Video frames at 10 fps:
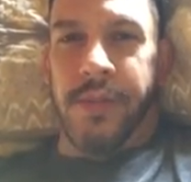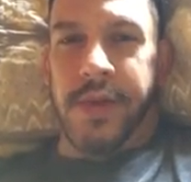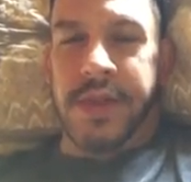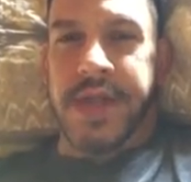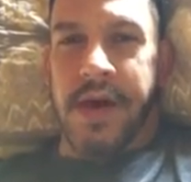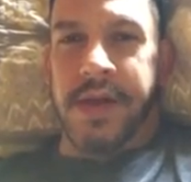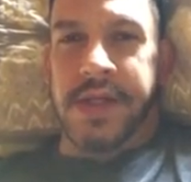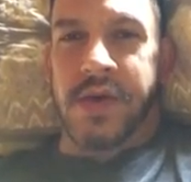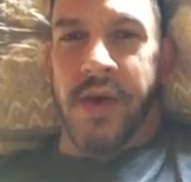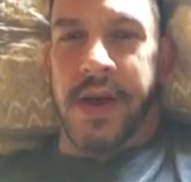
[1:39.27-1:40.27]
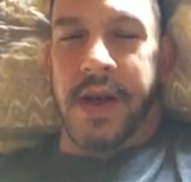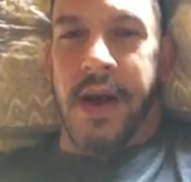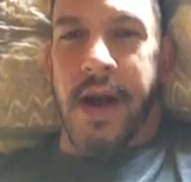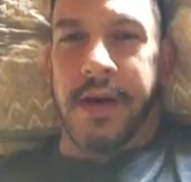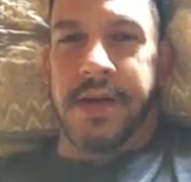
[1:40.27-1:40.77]
pulls out his credit
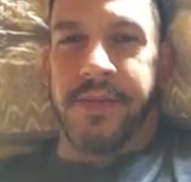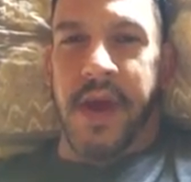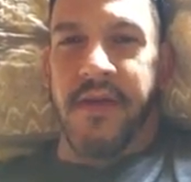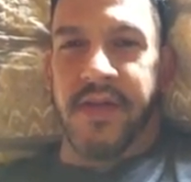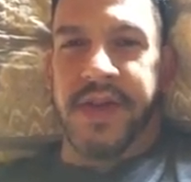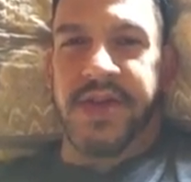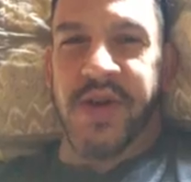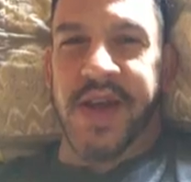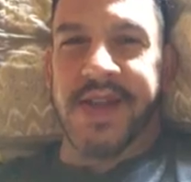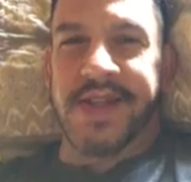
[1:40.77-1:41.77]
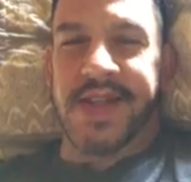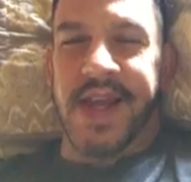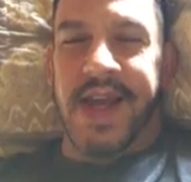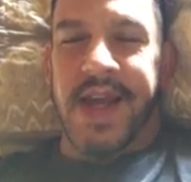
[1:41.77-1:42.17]
card to pay for the drinks,